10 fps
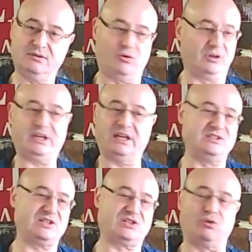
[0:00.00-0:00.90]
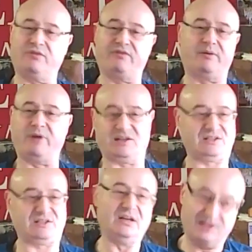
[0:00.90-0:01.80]
Or they can just order from
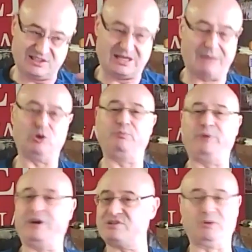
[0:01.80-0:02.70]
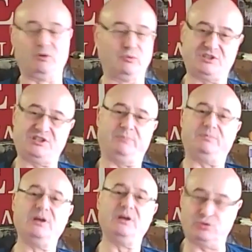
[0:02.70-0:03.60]
us some non-perishable we ship
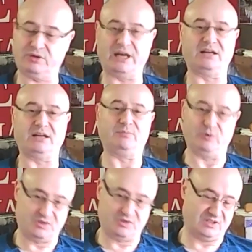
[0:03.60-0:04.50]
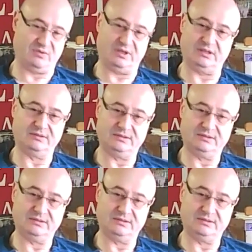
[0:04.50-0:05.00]
through Canada Post as well.